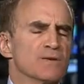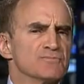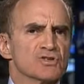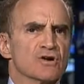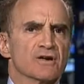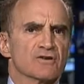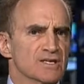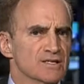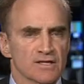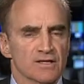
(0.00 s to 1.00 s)
I'm sorry, because
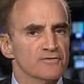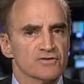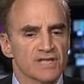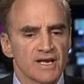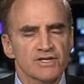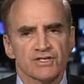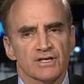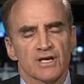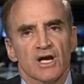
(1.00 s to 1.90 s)
I love your station.